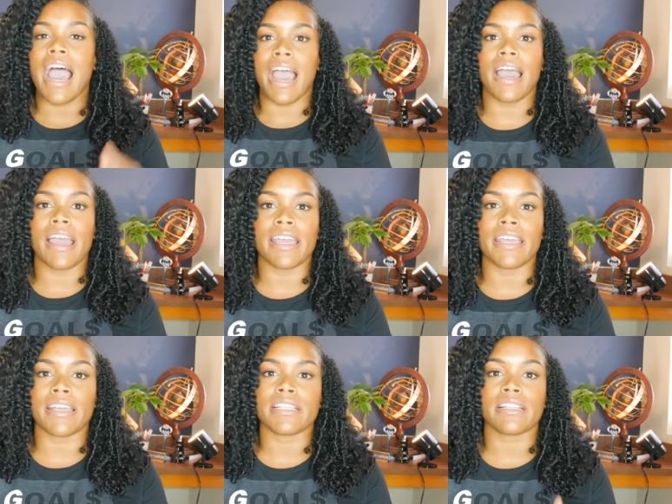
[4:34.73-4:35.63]

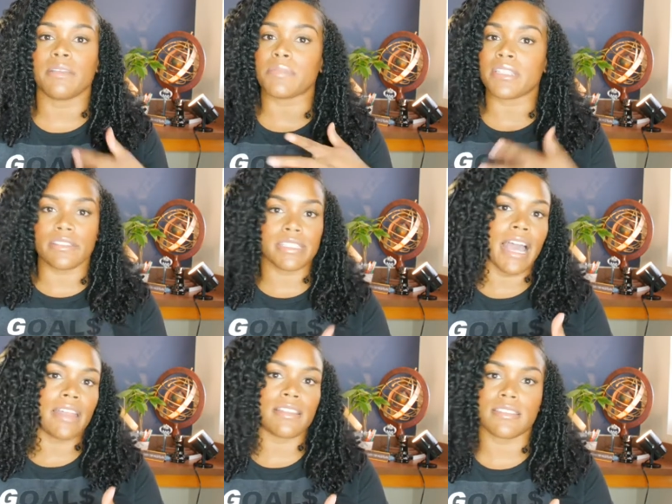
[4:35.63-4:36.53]
I am still
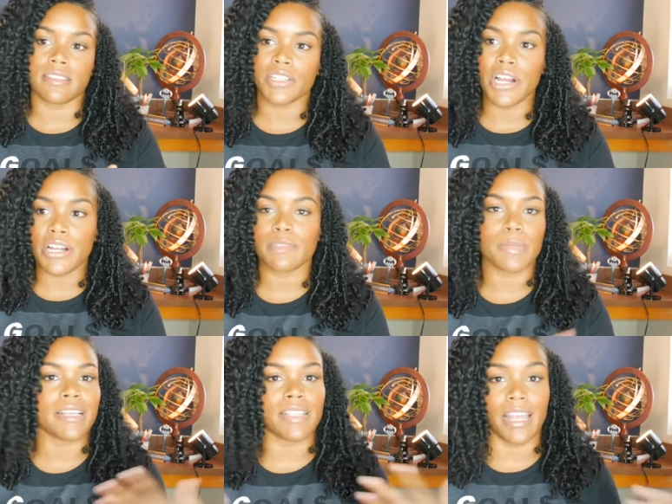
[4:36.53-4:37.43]
tied into the church
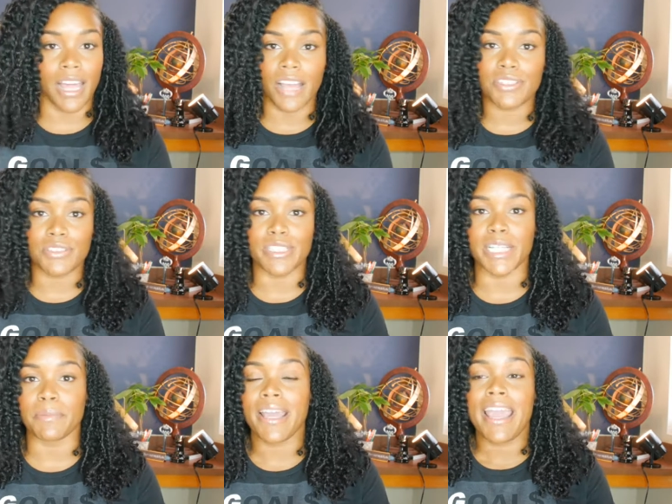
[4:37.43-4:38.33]
because I live
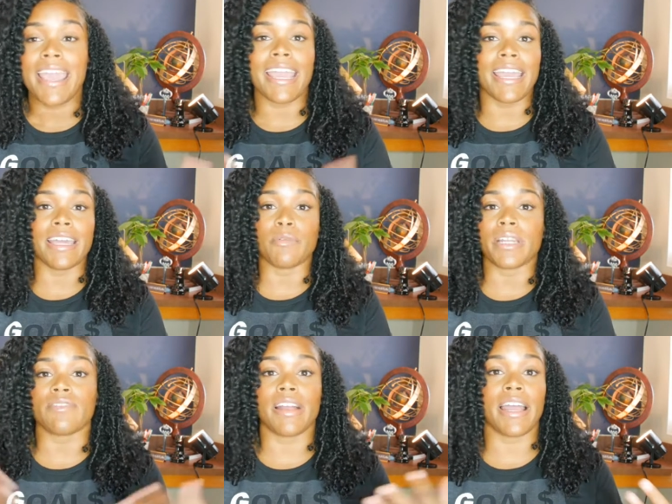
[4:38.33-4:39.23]
stream and
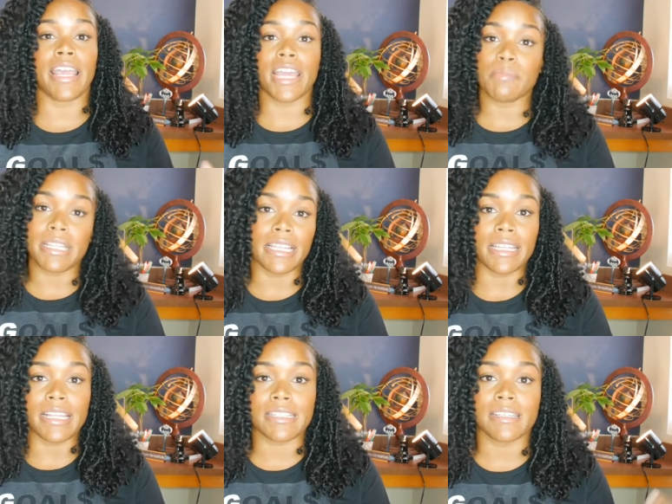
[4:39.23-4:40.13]
whenever I am in
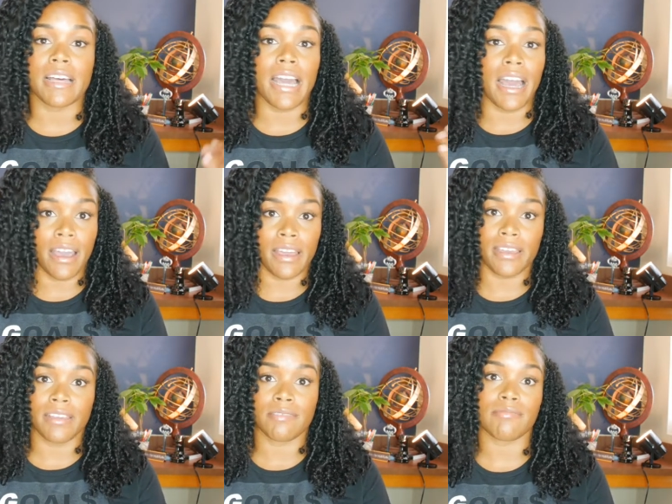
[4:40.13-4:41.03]
Atlanta,
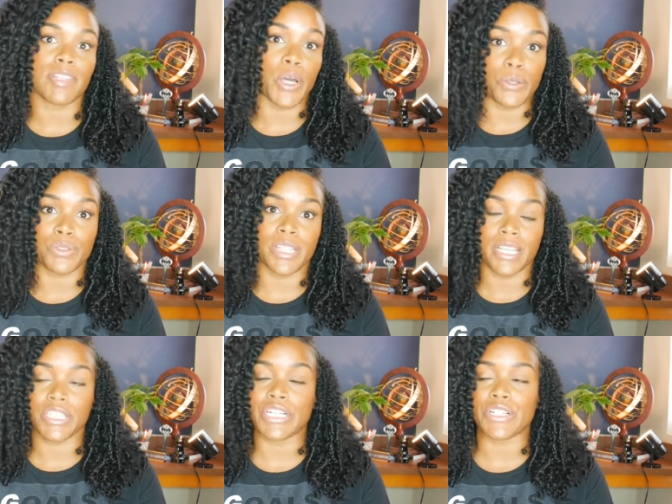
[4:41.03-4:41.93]
I go to
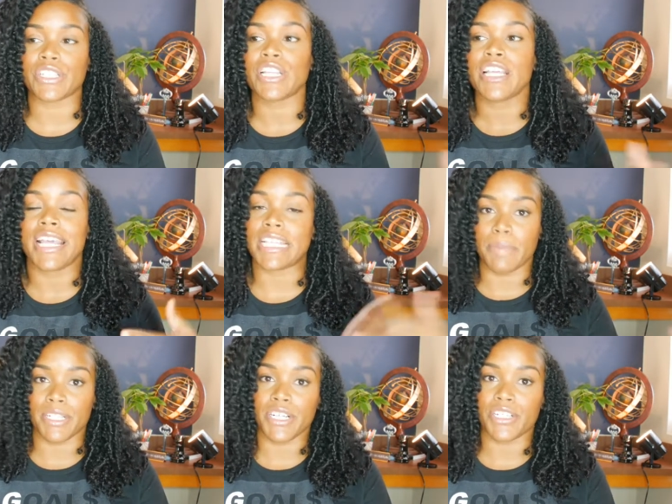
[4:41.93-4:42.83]
that church. It's
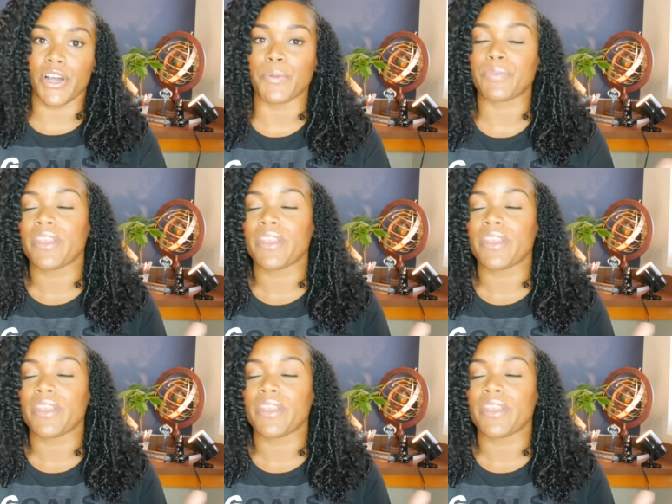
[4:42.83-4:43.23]
my church home.